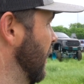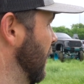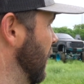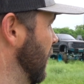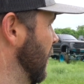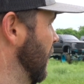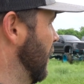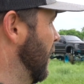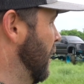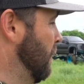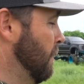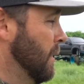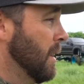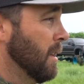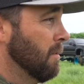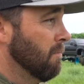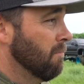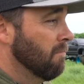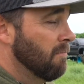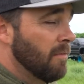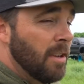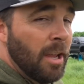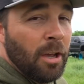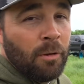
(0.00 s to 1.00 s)
I mean,
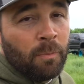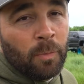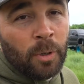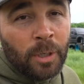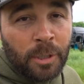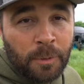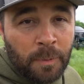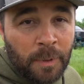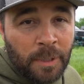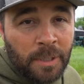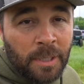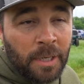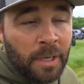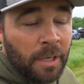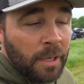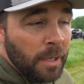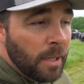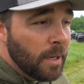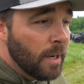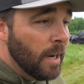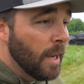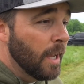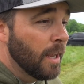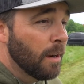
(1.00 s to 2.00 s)
Dale Brisby's
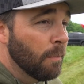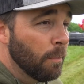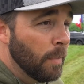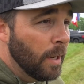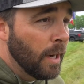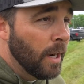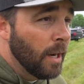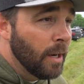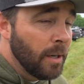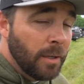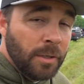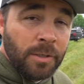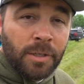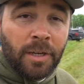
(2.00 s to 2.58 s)
here, Hannah Barron,